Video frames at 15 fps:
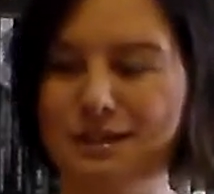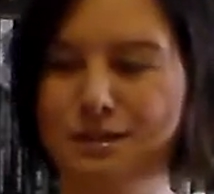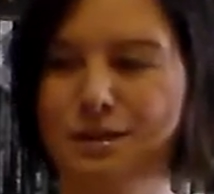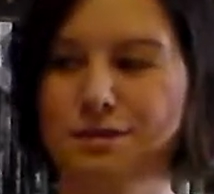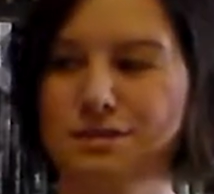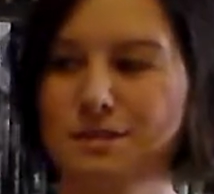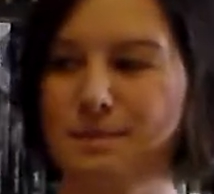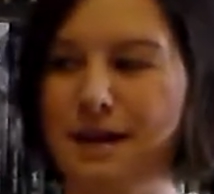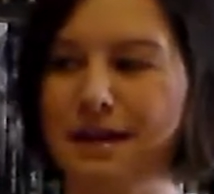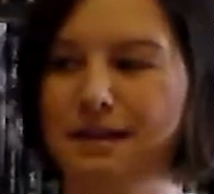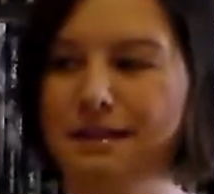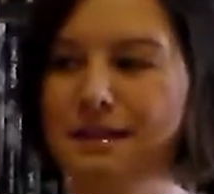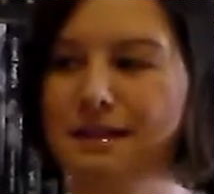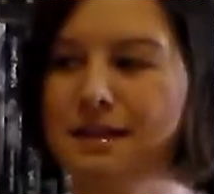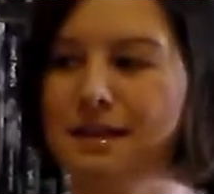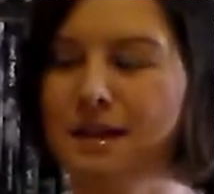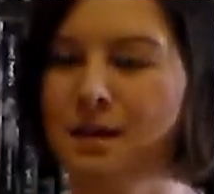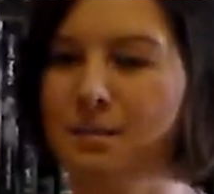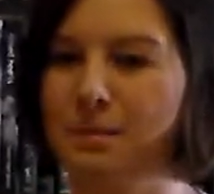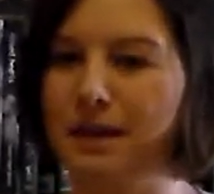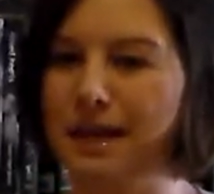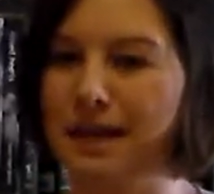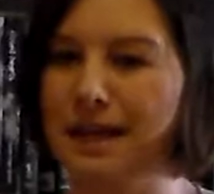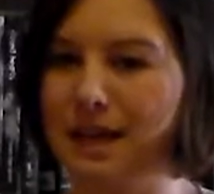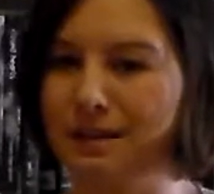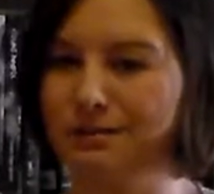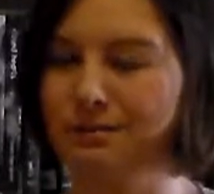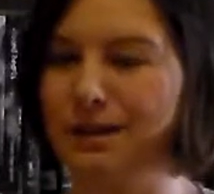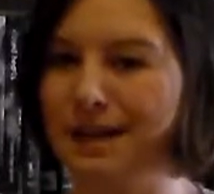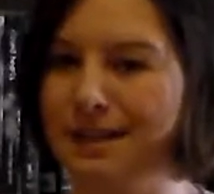Indigo Spell. But I
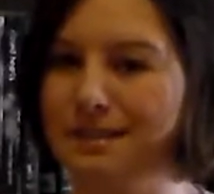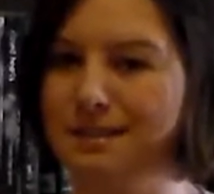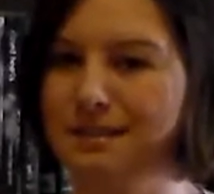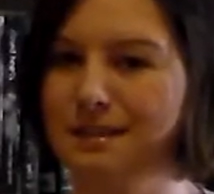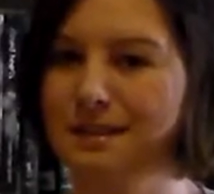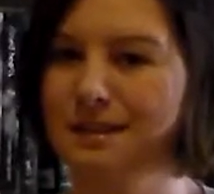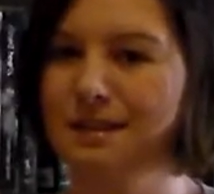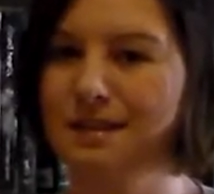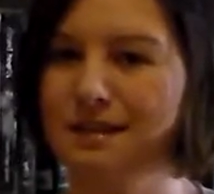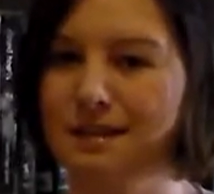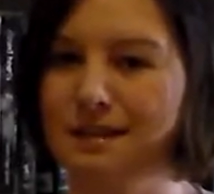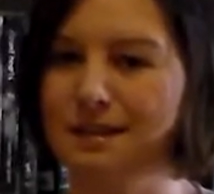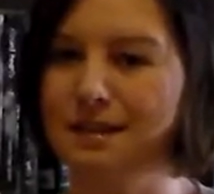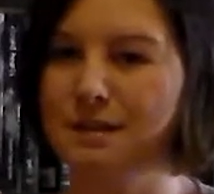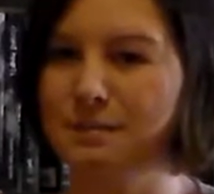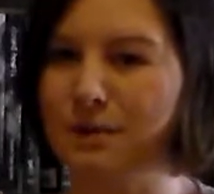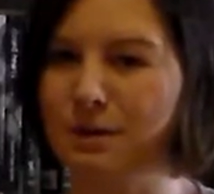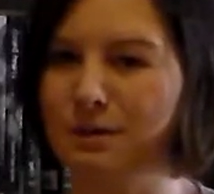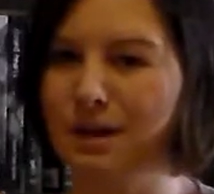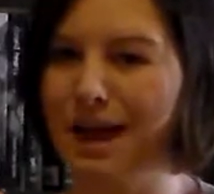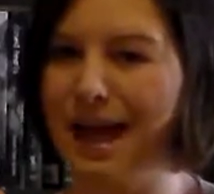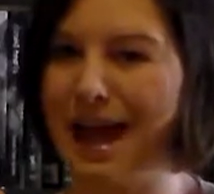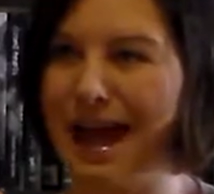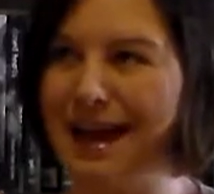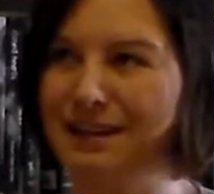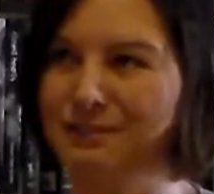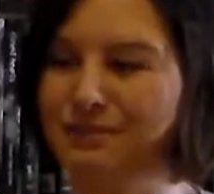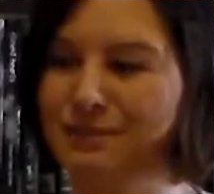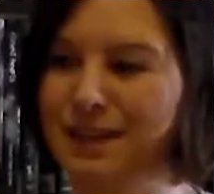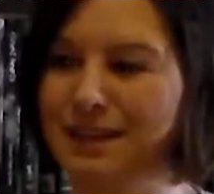have read but
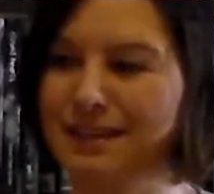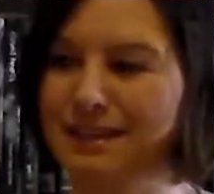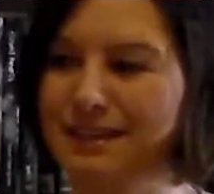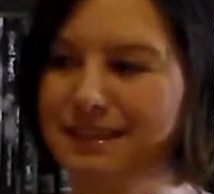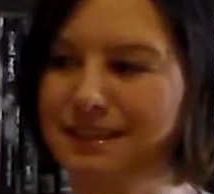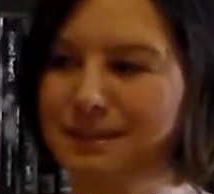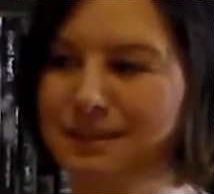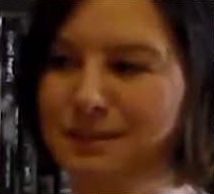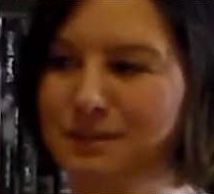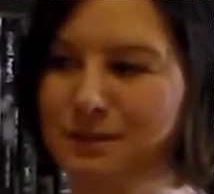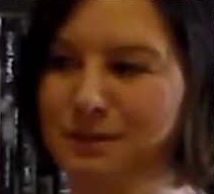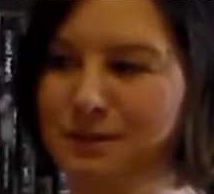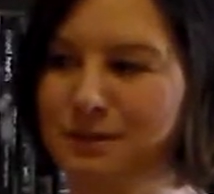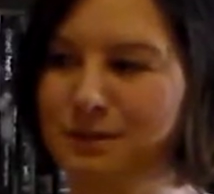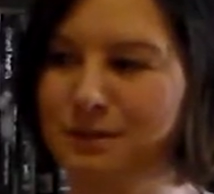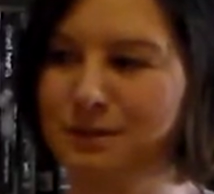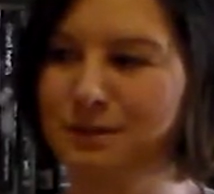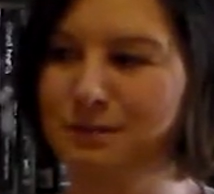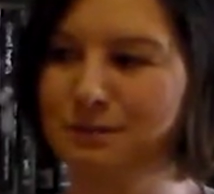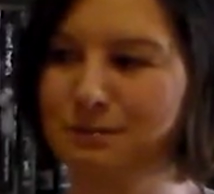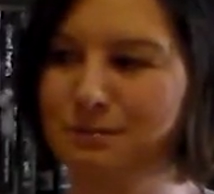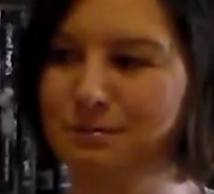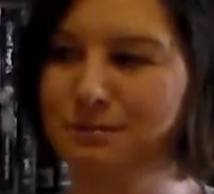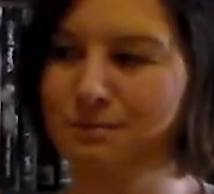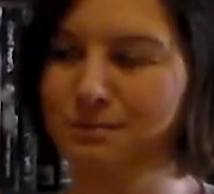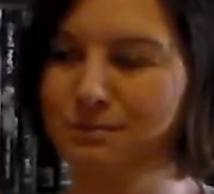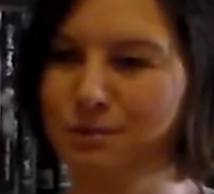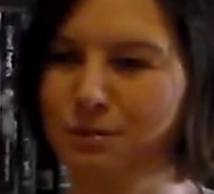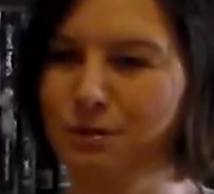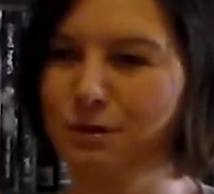half, I think, or
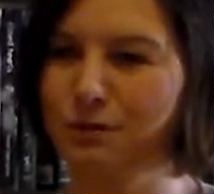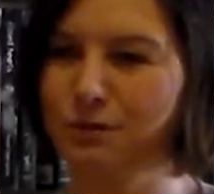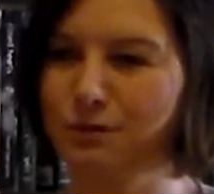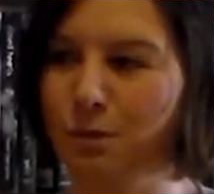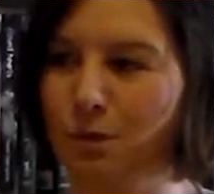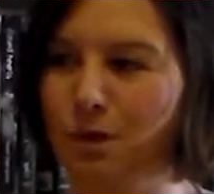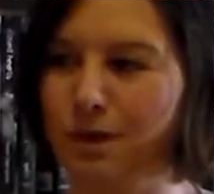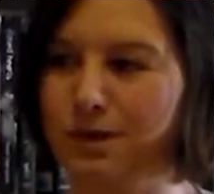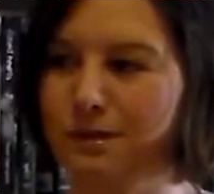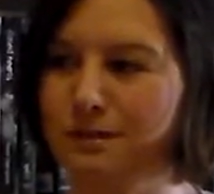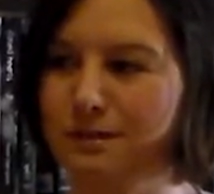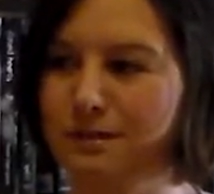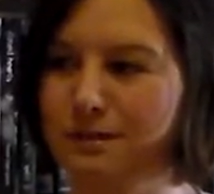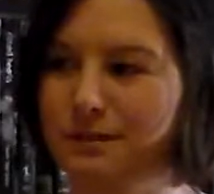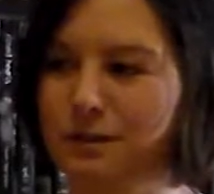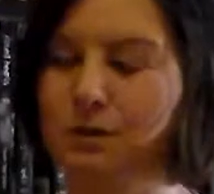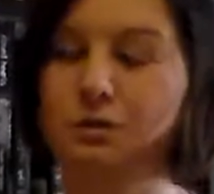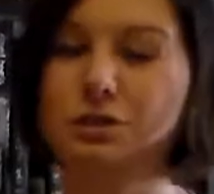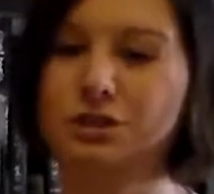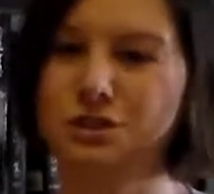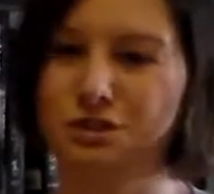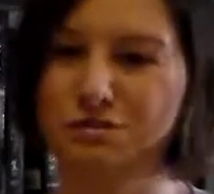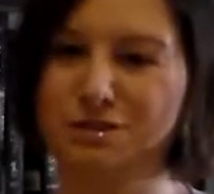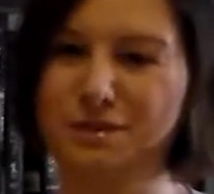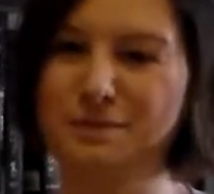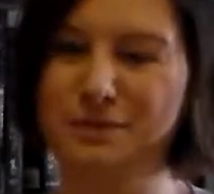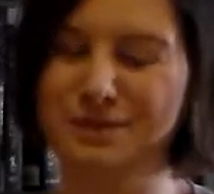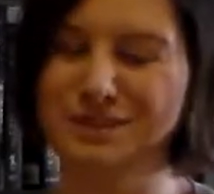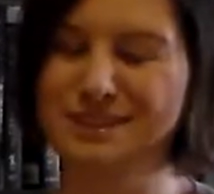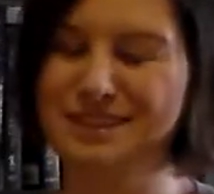three or four, no, just three
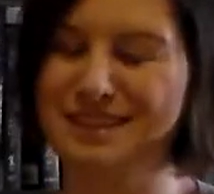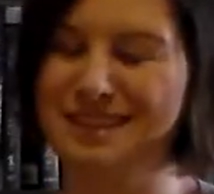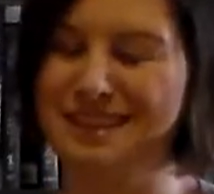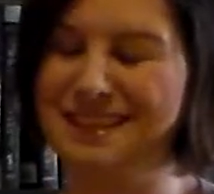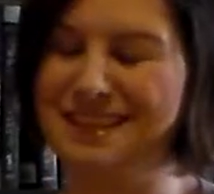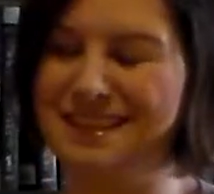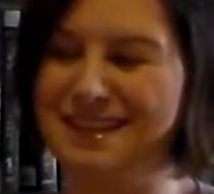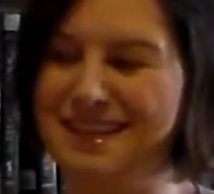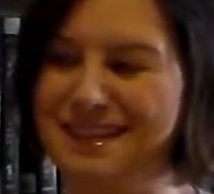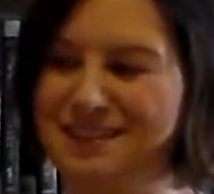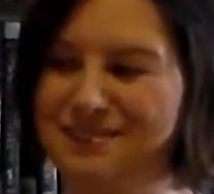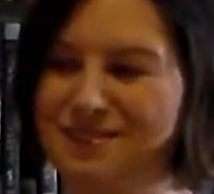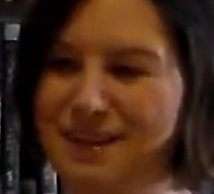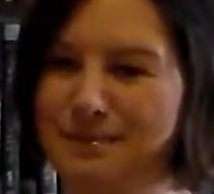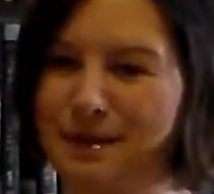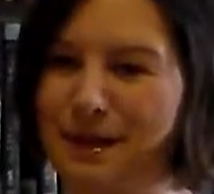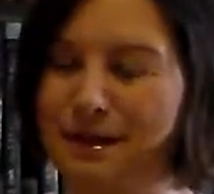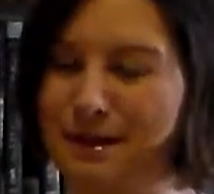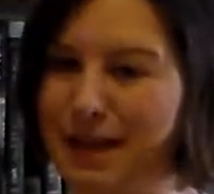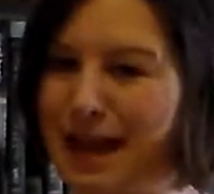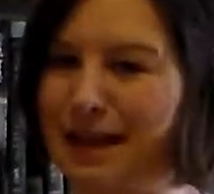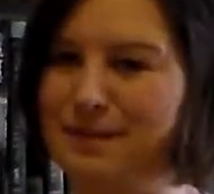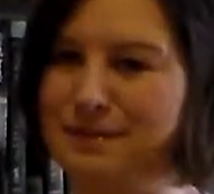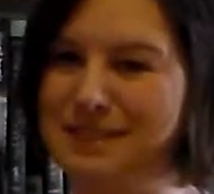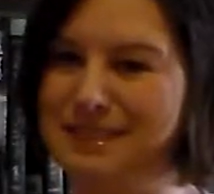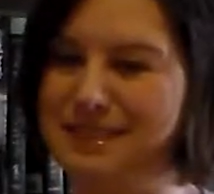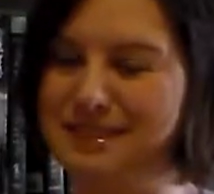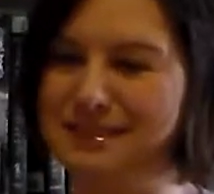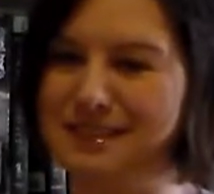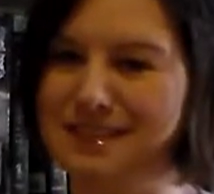books in the uh, Vampire Academy
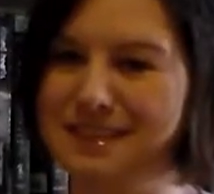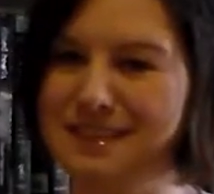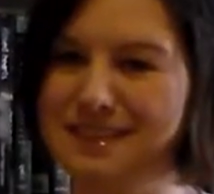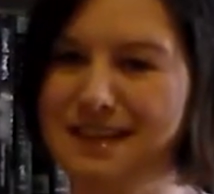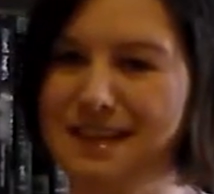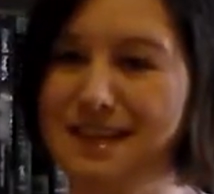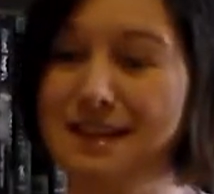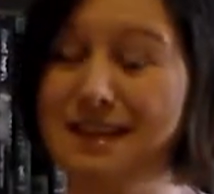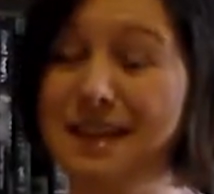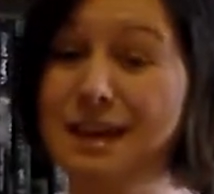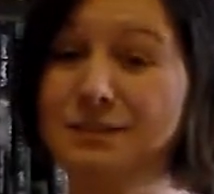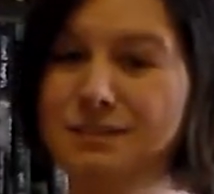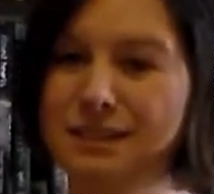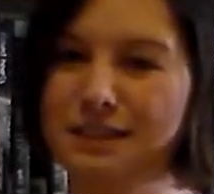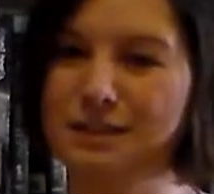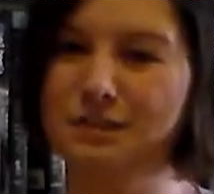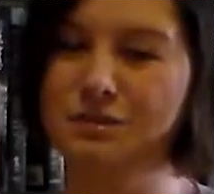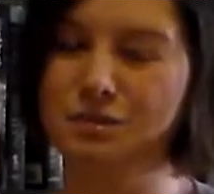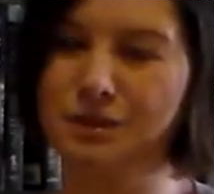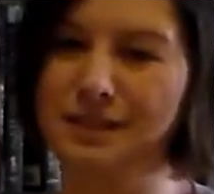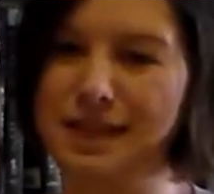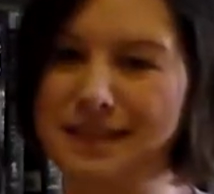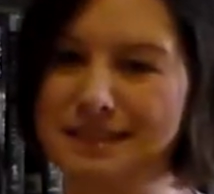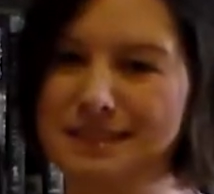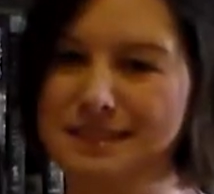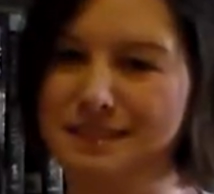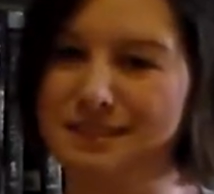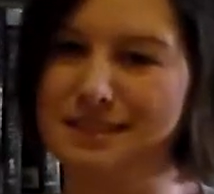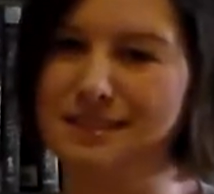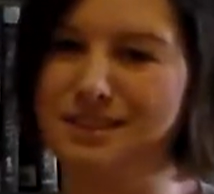series and I really enjoy that
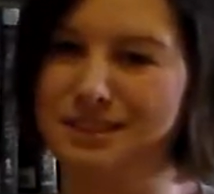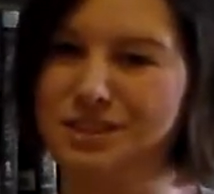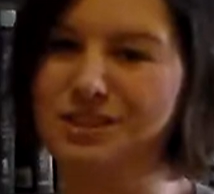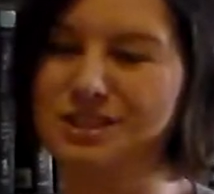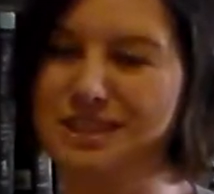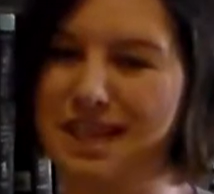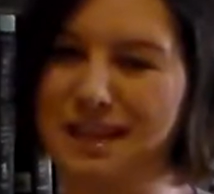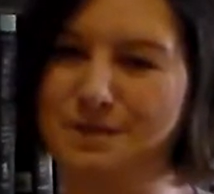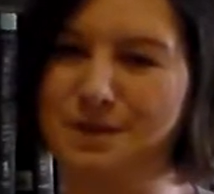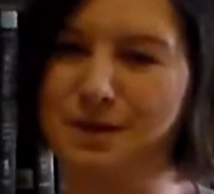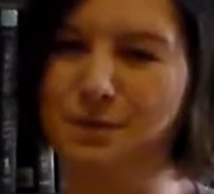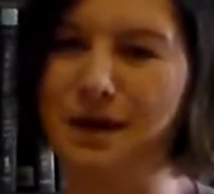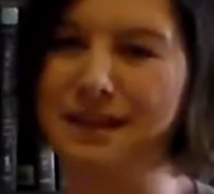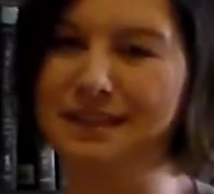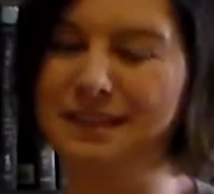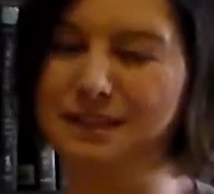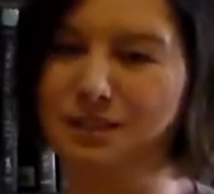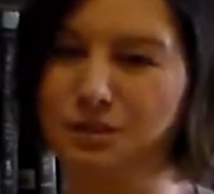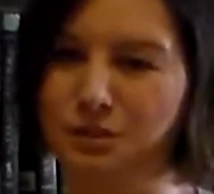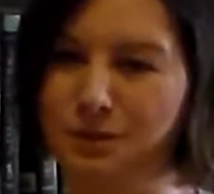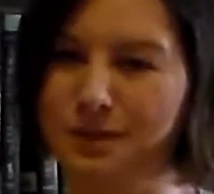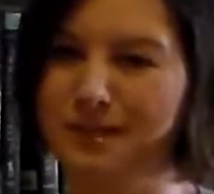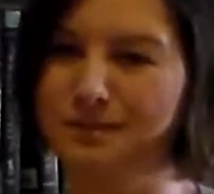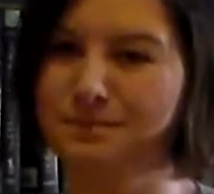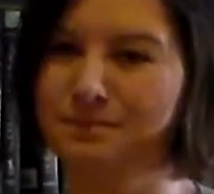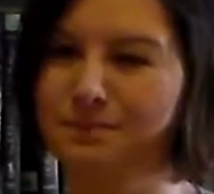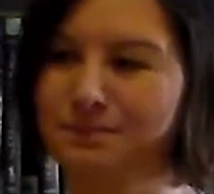series. just taking me a while to get through it.